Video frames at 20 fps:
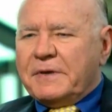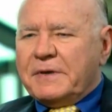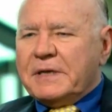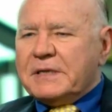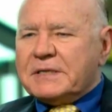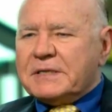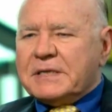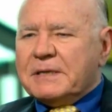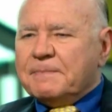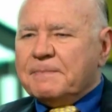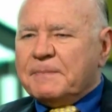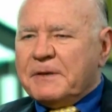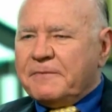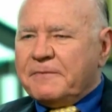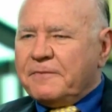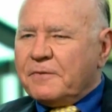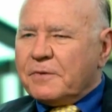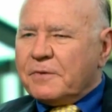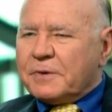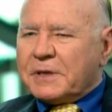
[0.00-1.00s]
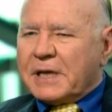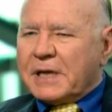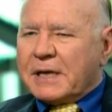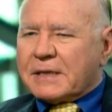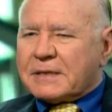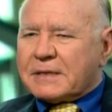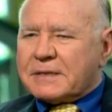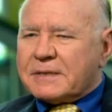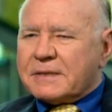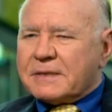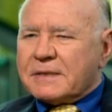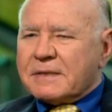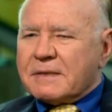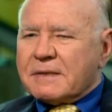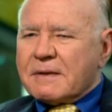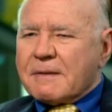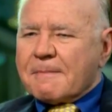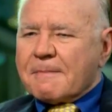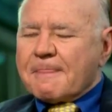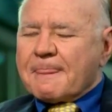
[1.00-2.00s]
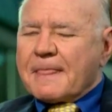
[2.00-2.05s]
easing before that. Right.